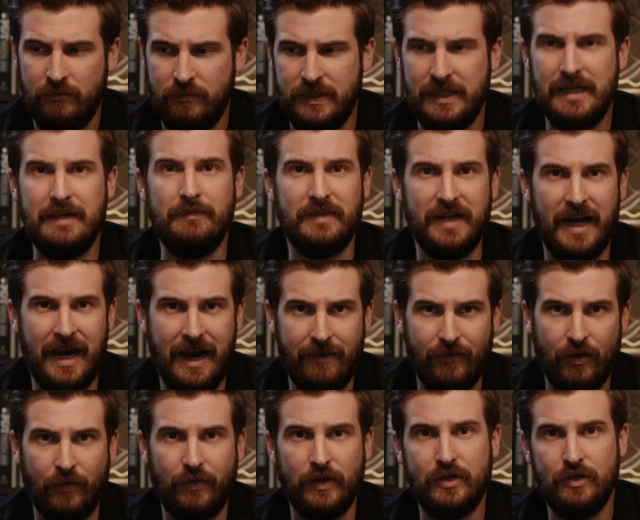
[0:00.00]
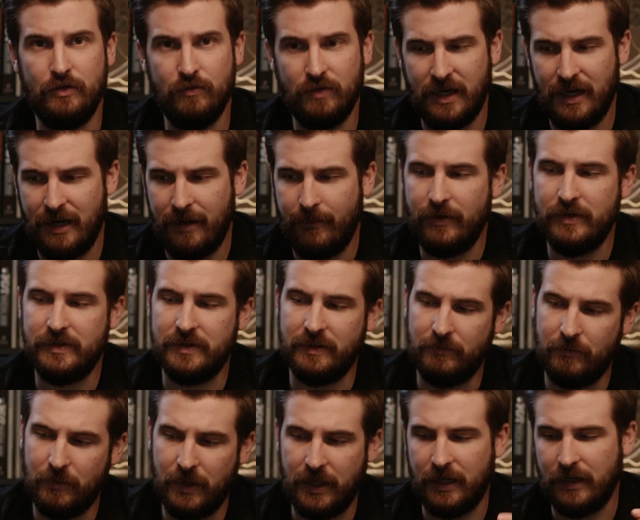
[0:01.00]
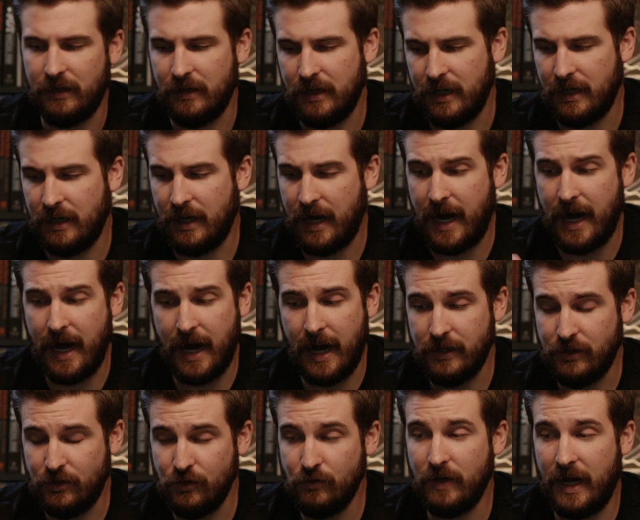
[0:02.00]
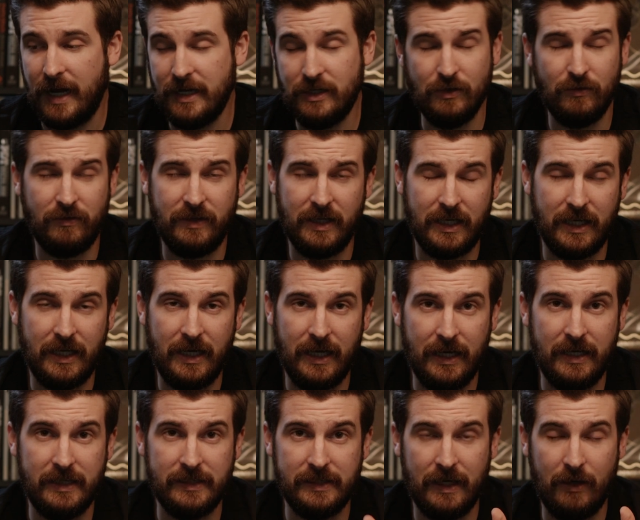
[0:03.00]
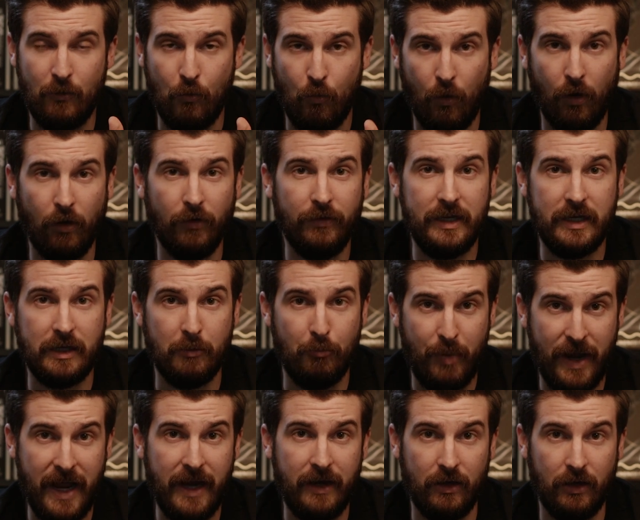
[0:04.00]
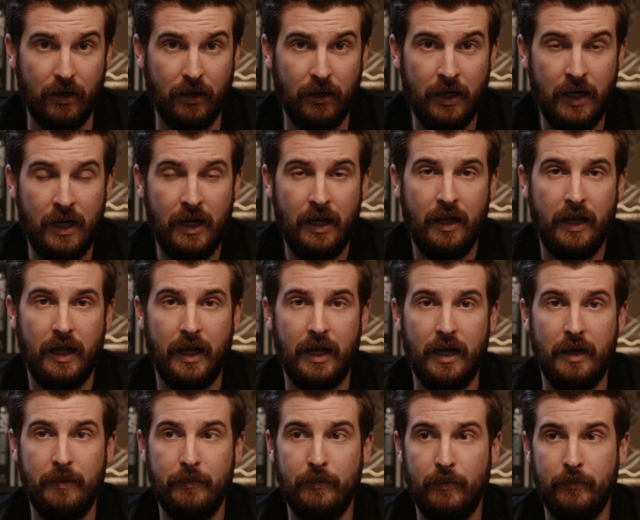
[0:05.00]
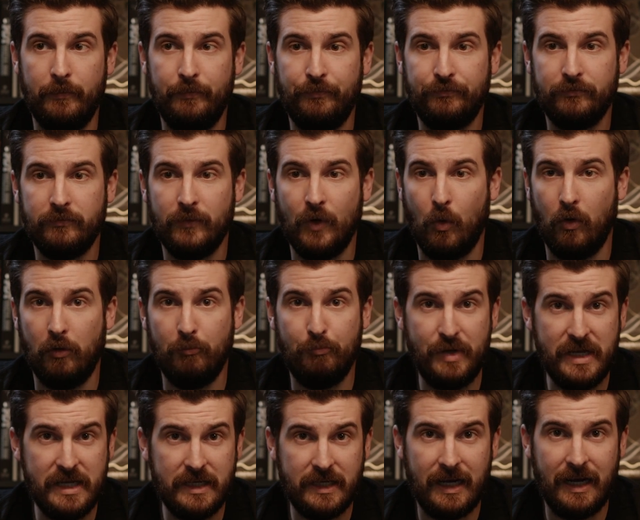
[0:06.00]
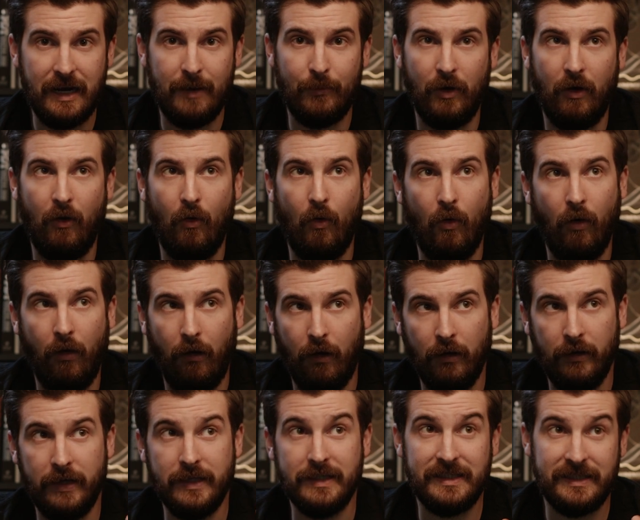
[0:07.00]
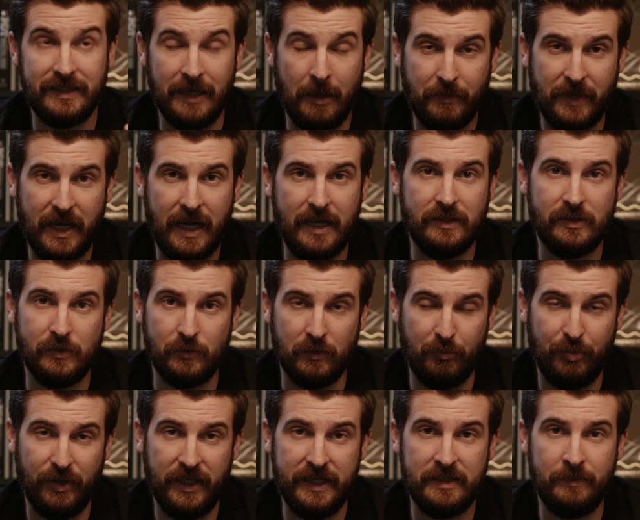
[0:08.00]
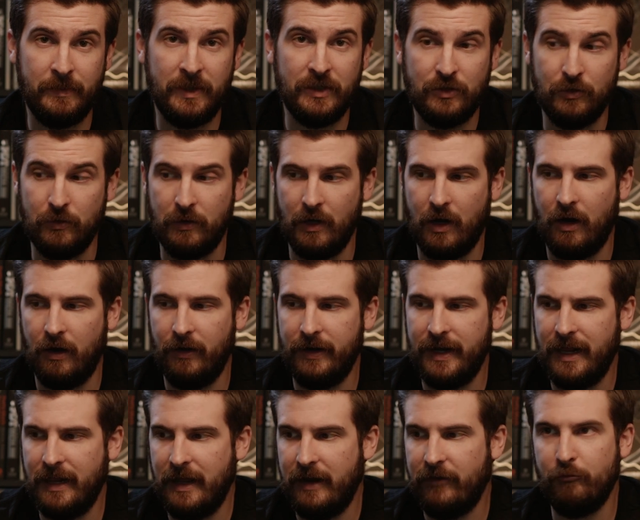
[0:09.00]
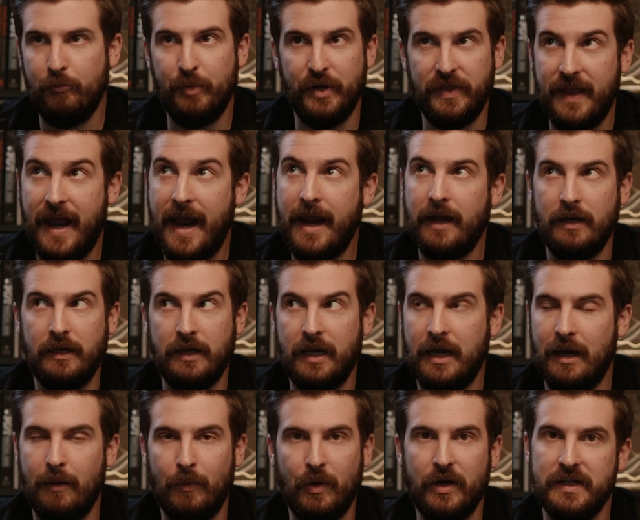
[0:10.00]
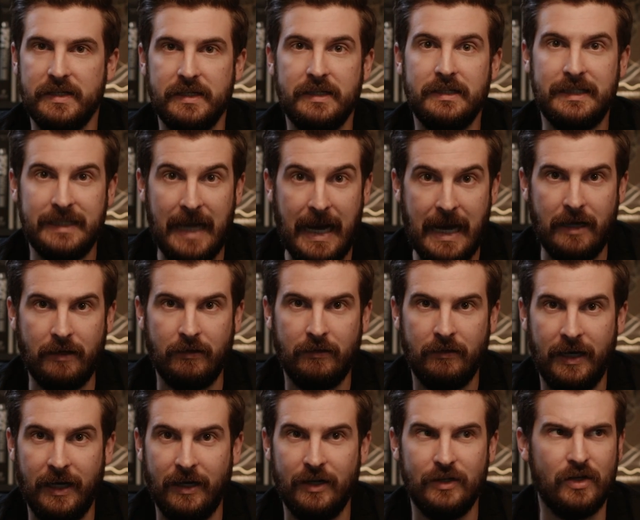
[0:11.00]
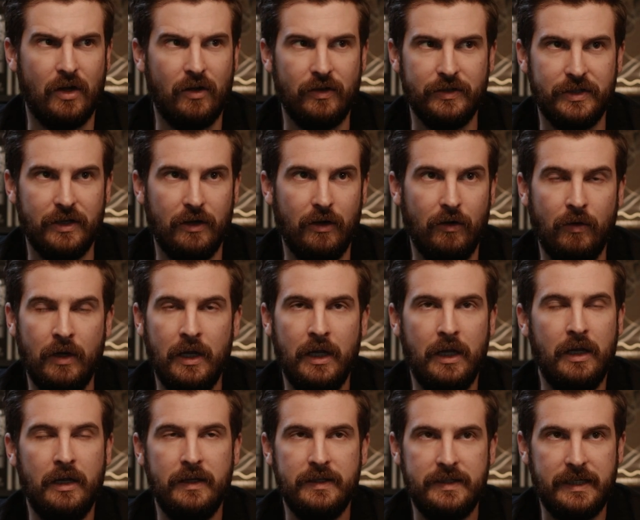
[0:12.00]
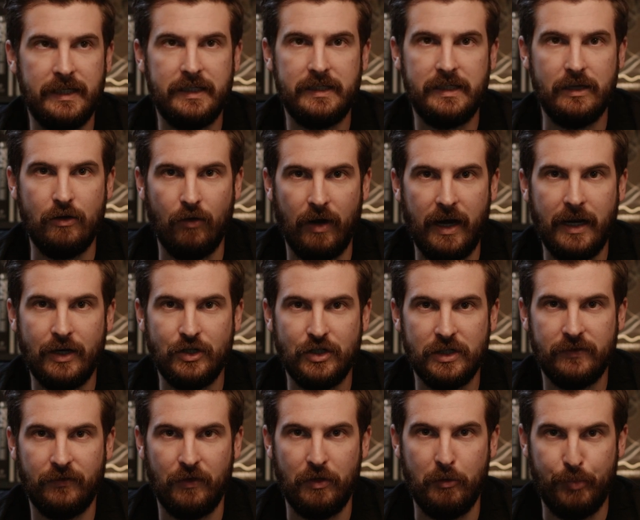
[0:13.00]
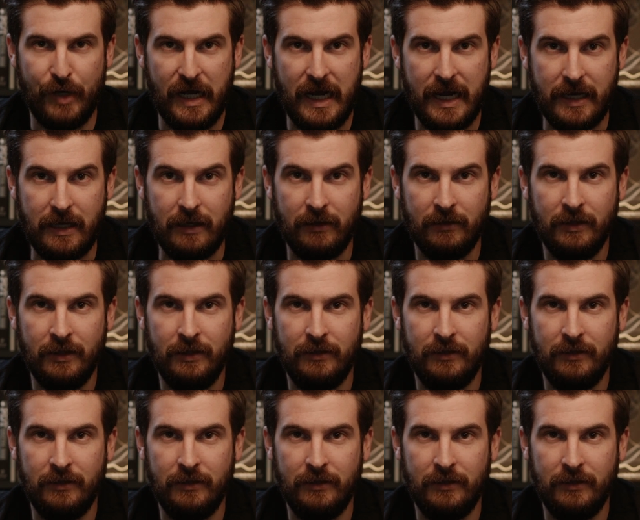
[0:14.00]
deep dive on the two cameras, and I do think it is a worthy competitor, or B camera, or in some cases replacement to the RELF, but that camera is insane, and it's also 60 grand just for the body,